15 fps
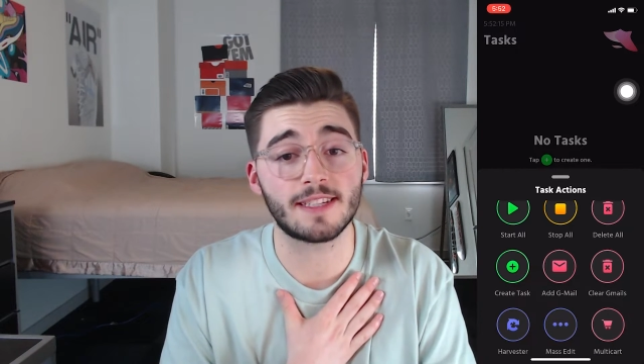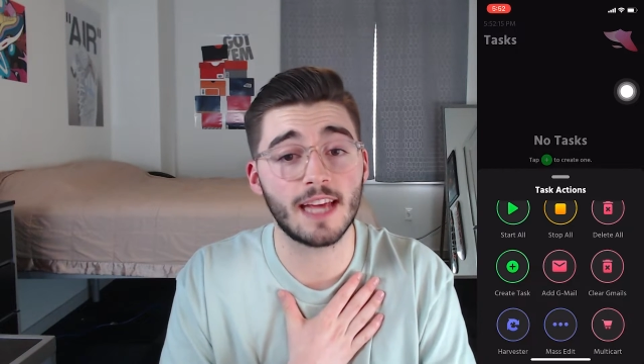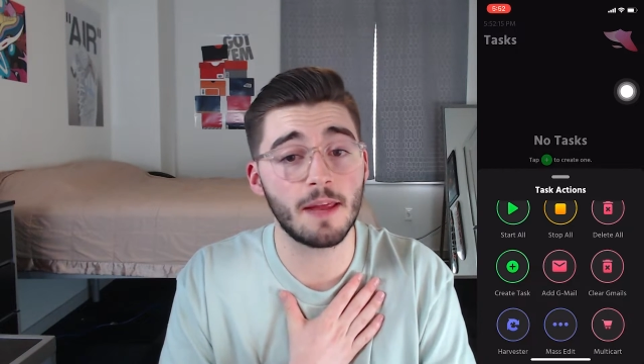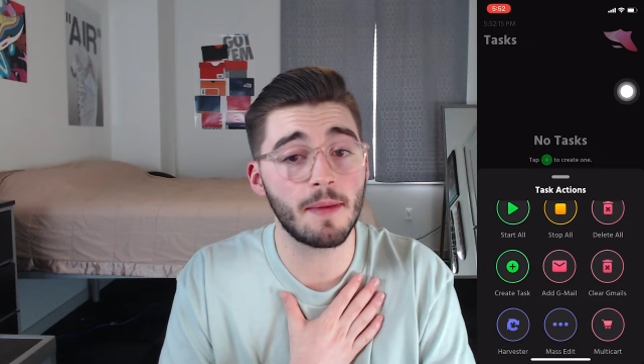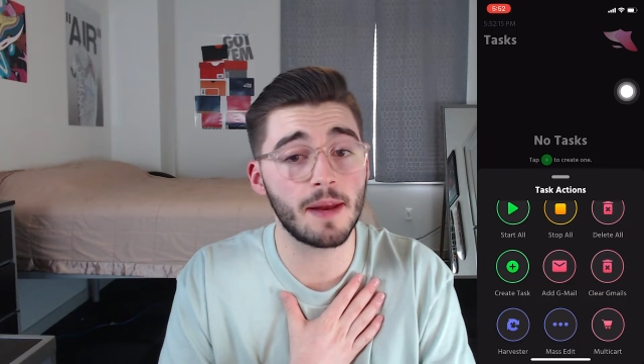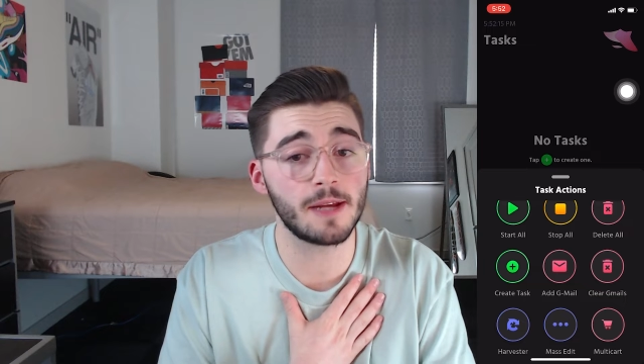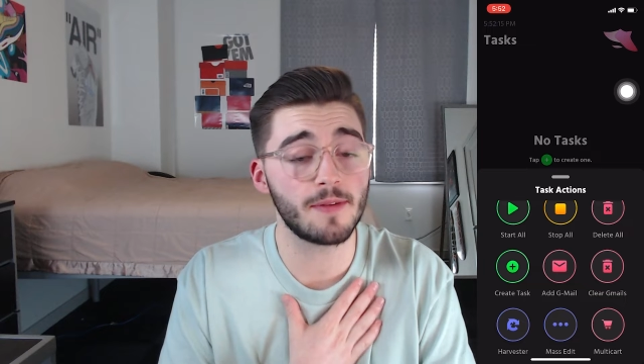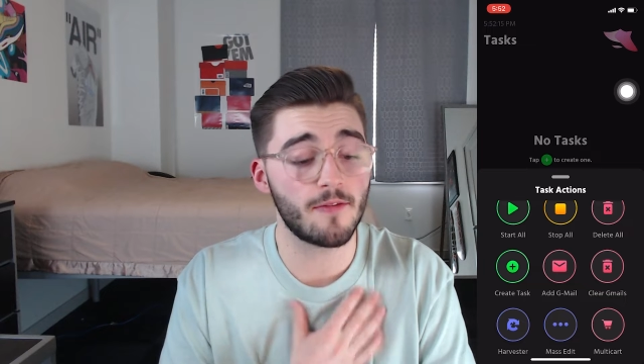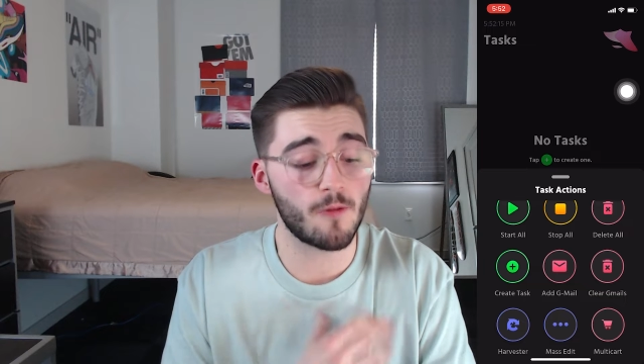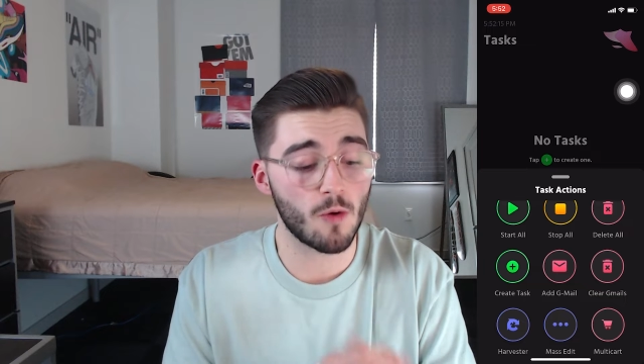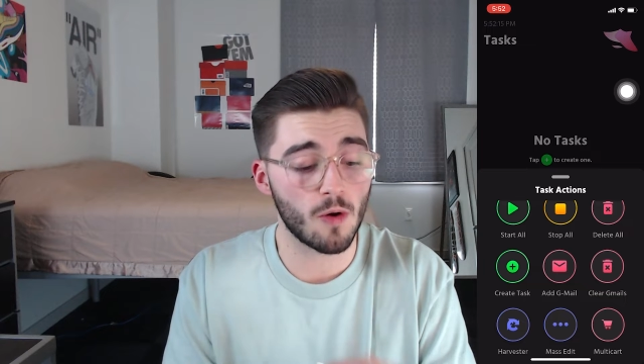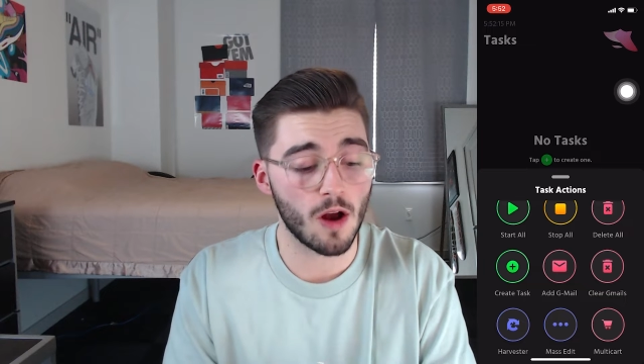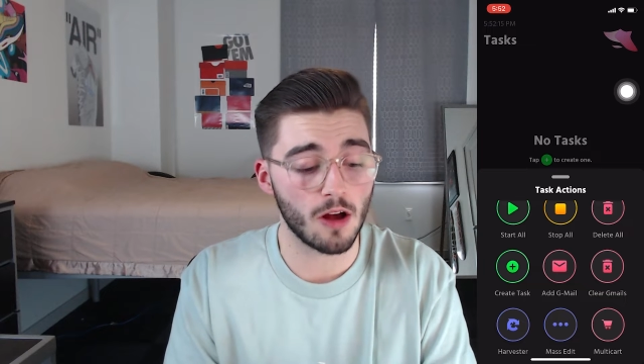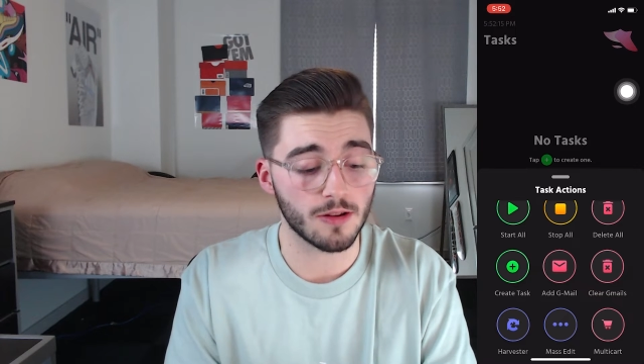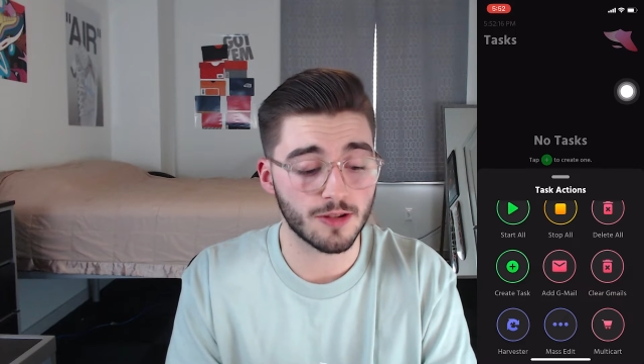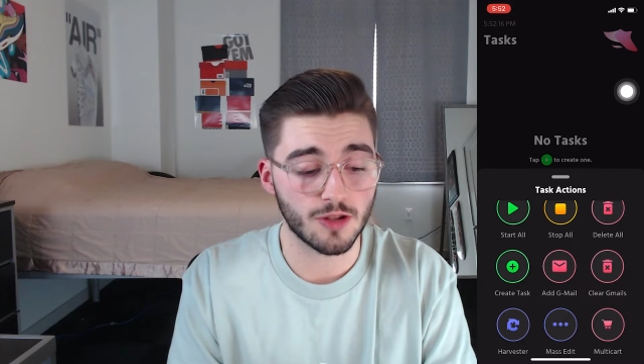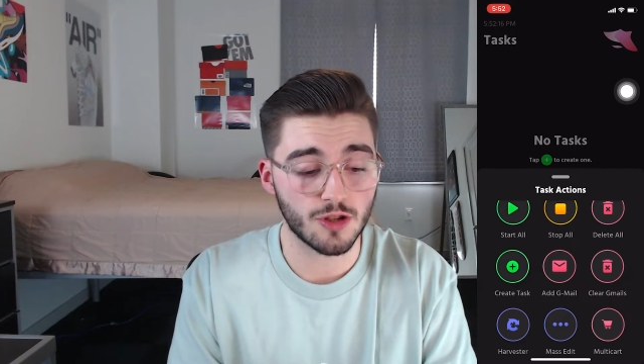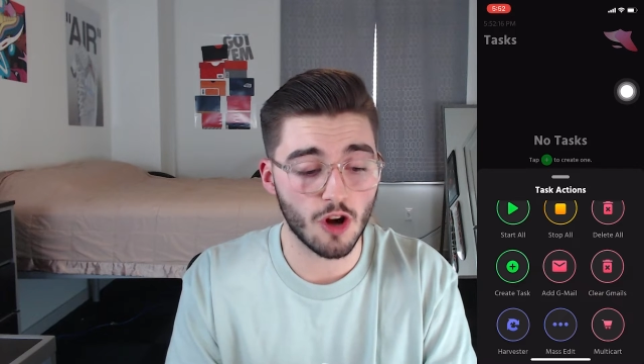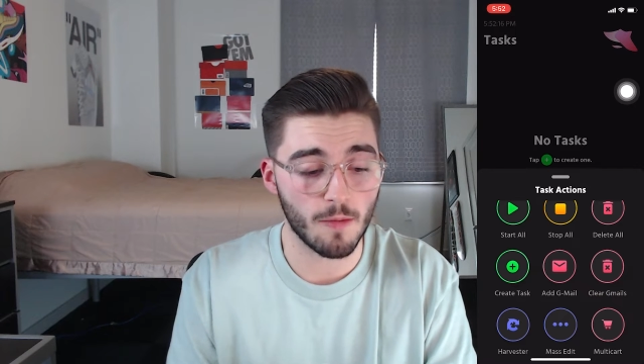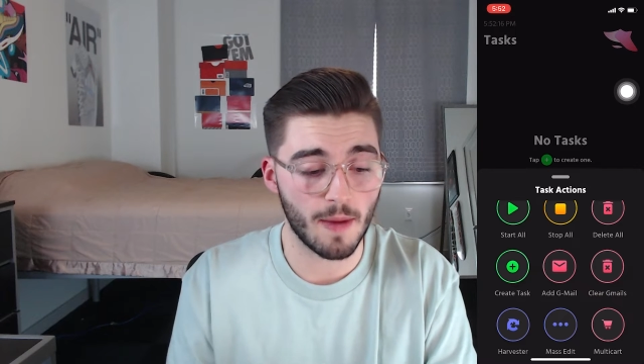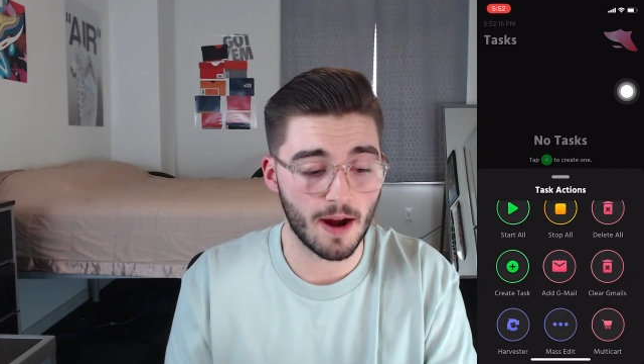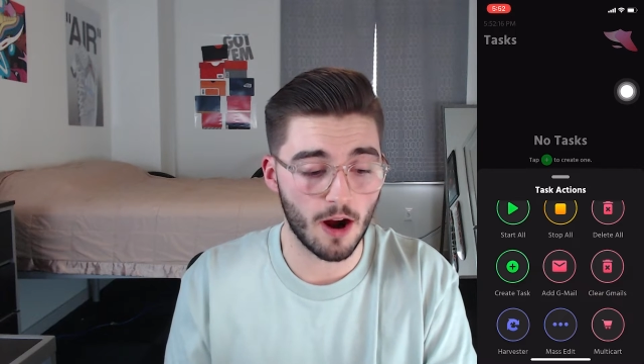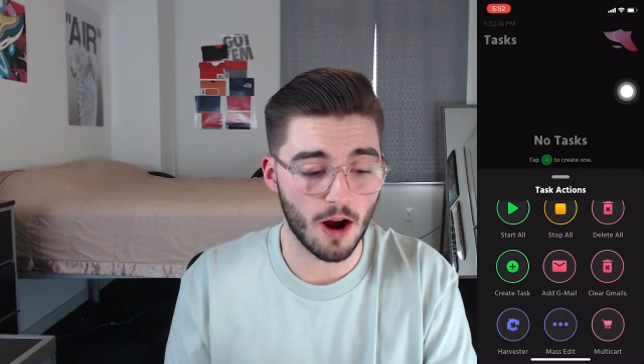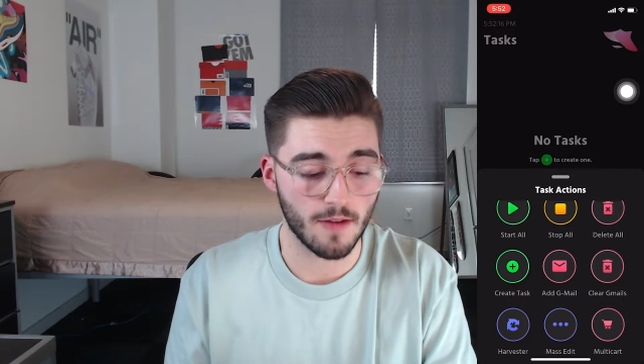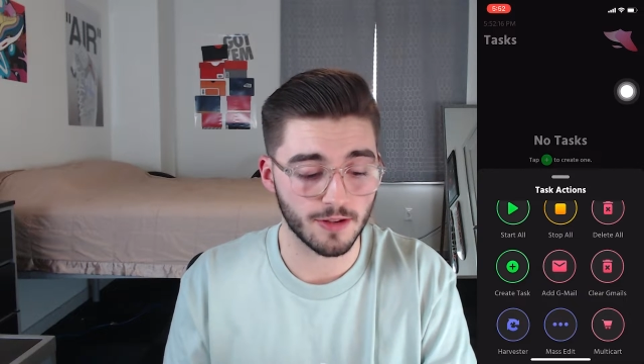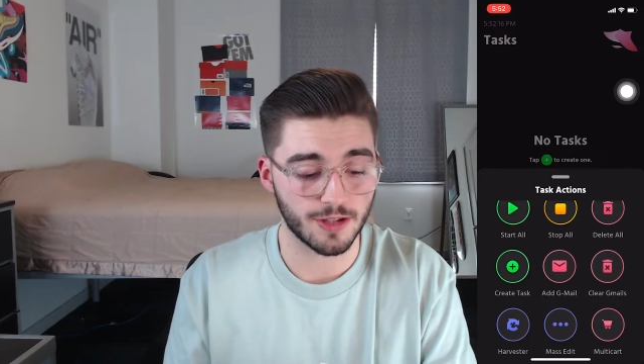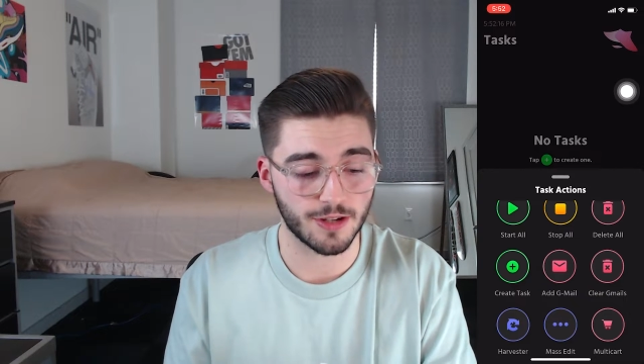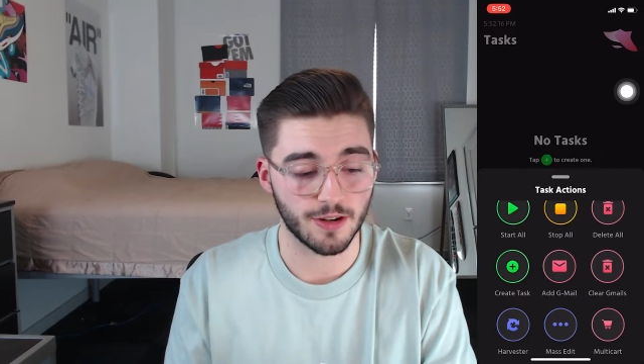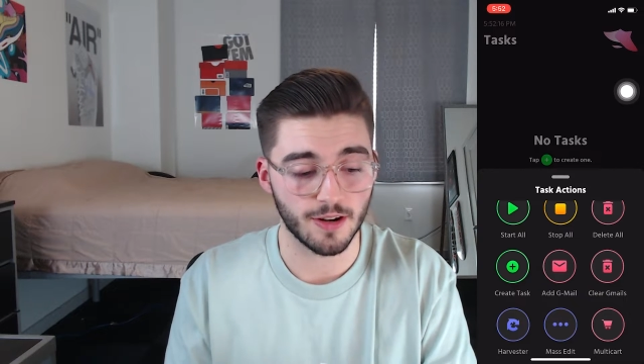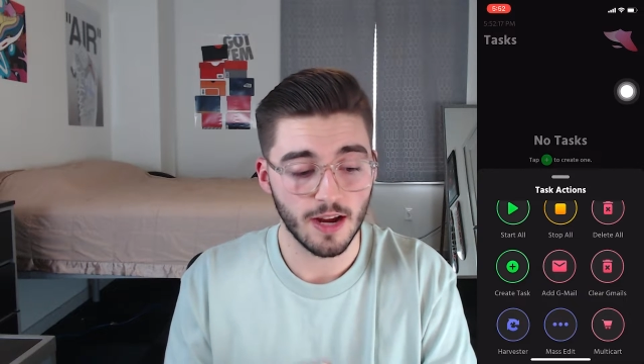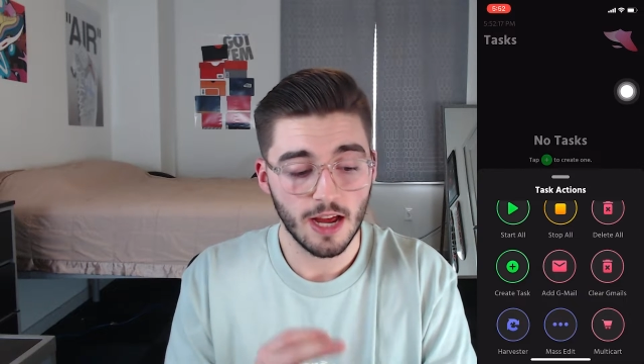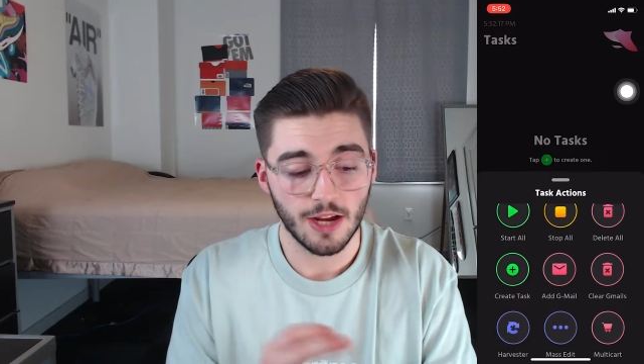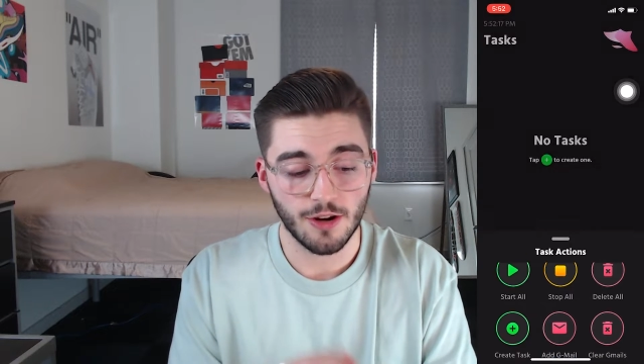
10 minutes before, I'll start my harvester.